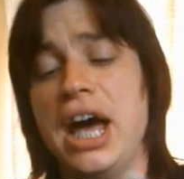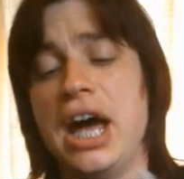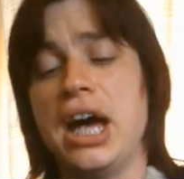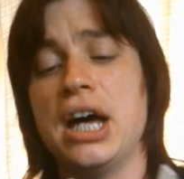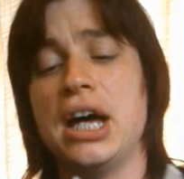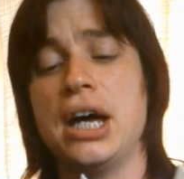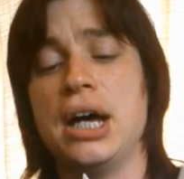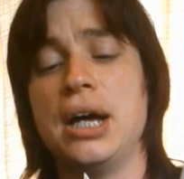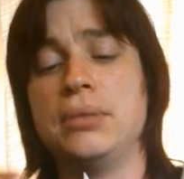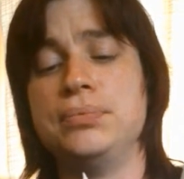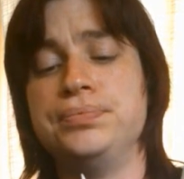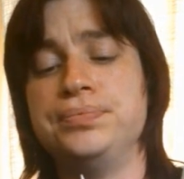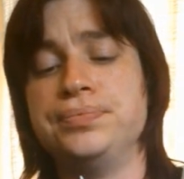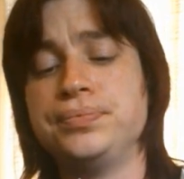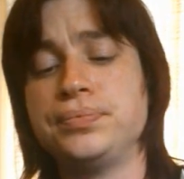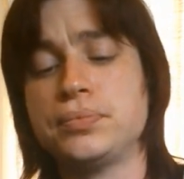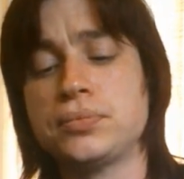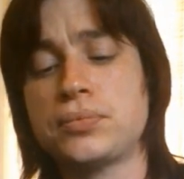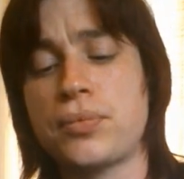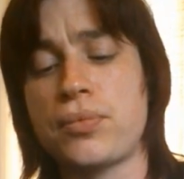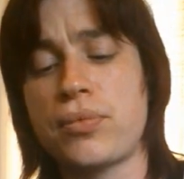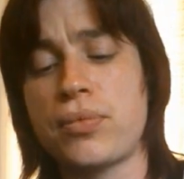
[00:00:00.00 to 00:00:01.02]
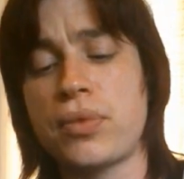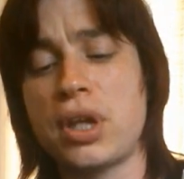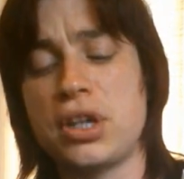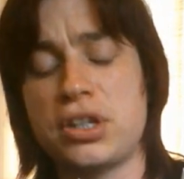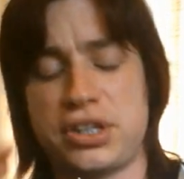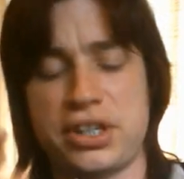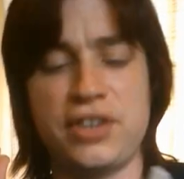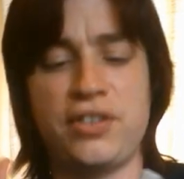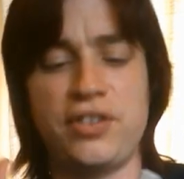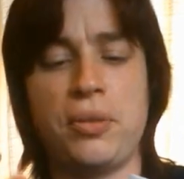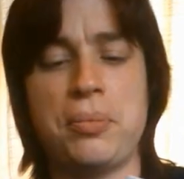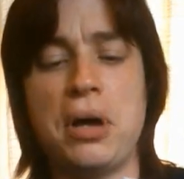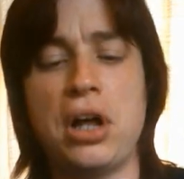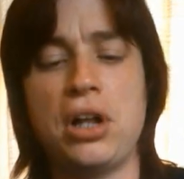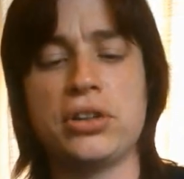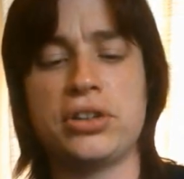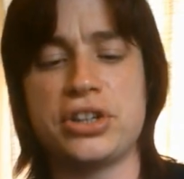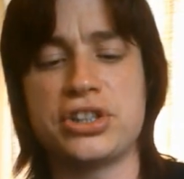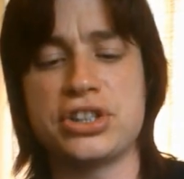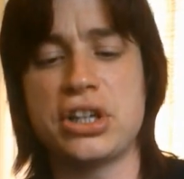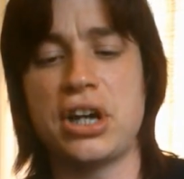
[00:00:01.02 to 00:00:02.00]
Um,
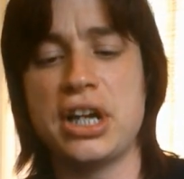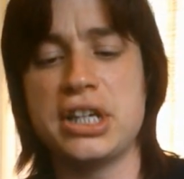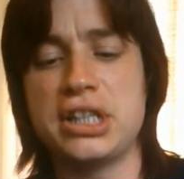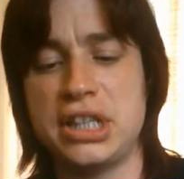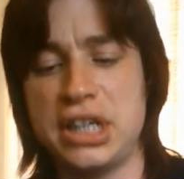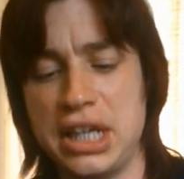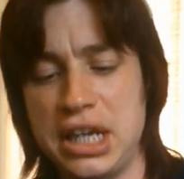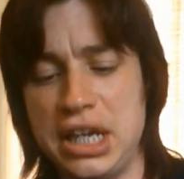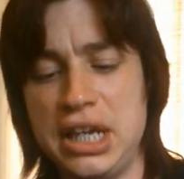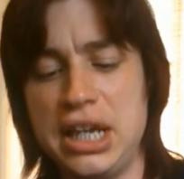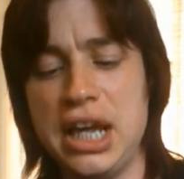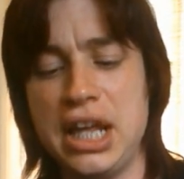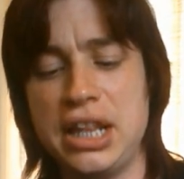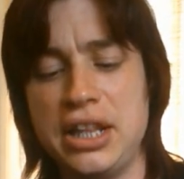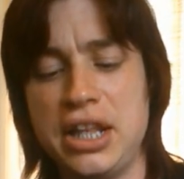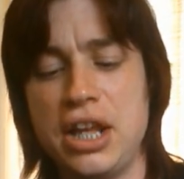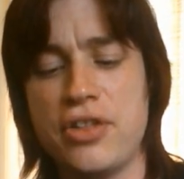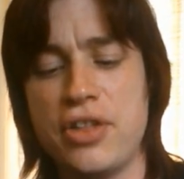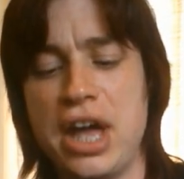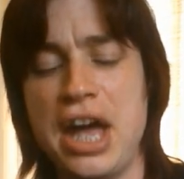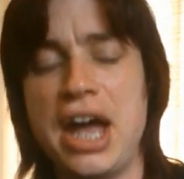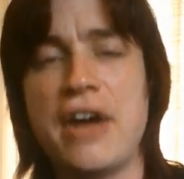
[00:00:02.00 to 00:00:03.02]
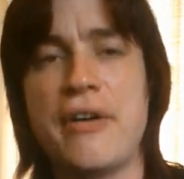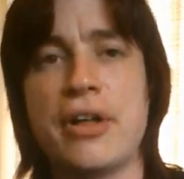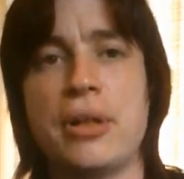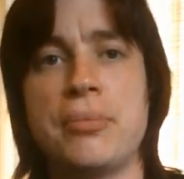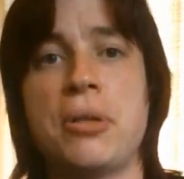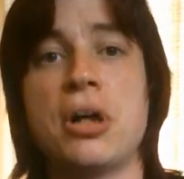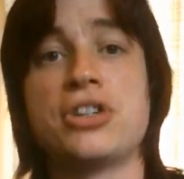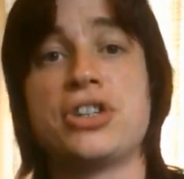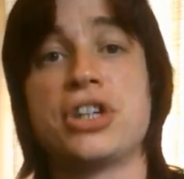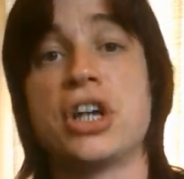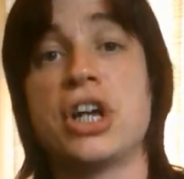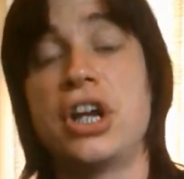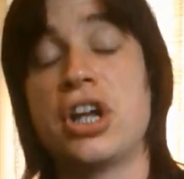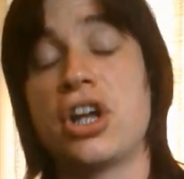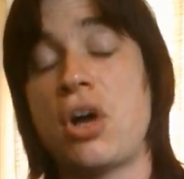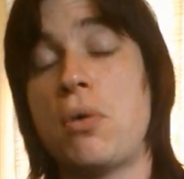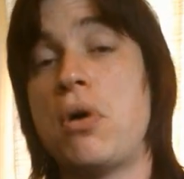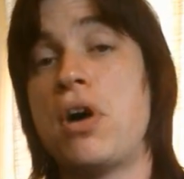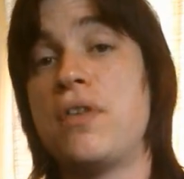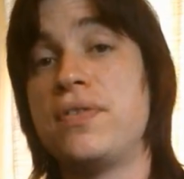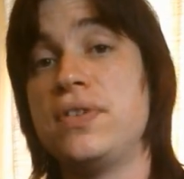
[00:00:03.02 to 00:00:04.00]
Silverbolt decides that he and the other aerial bots are going to
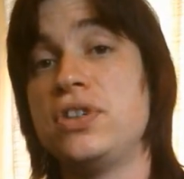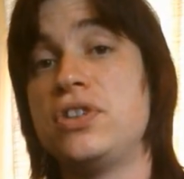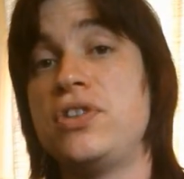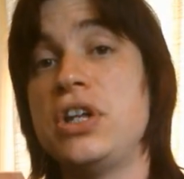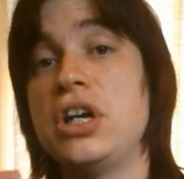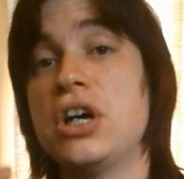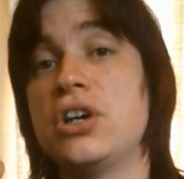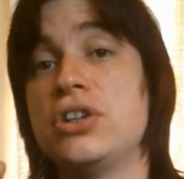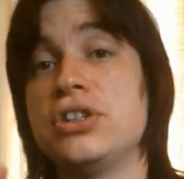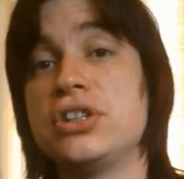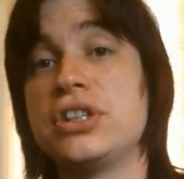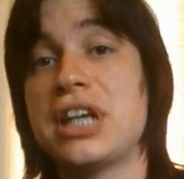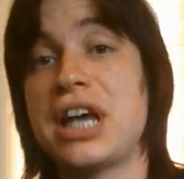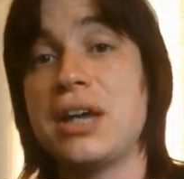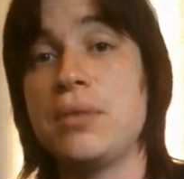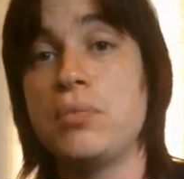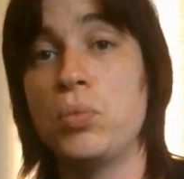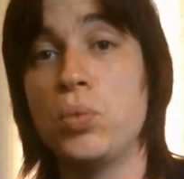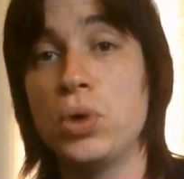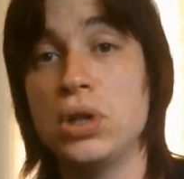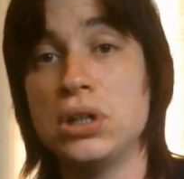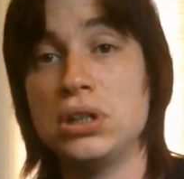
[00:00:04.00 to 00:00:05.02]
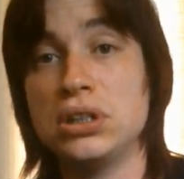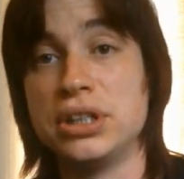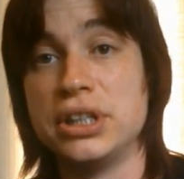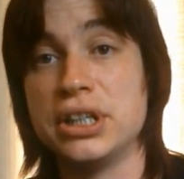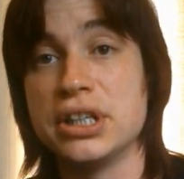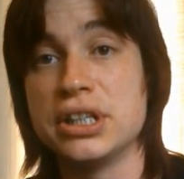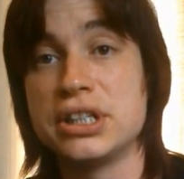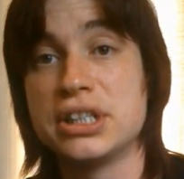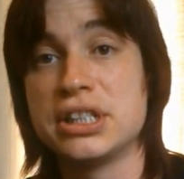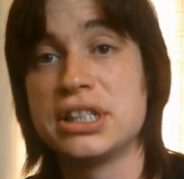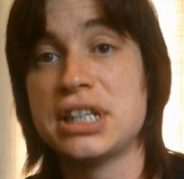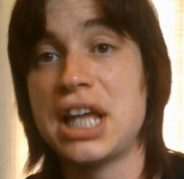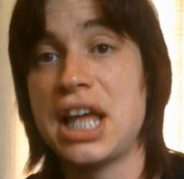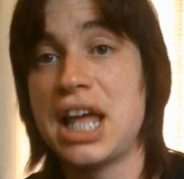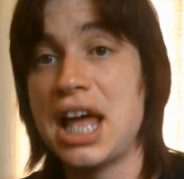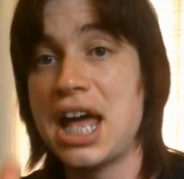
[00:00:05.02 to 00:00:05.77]
go off into the untamed wilderness.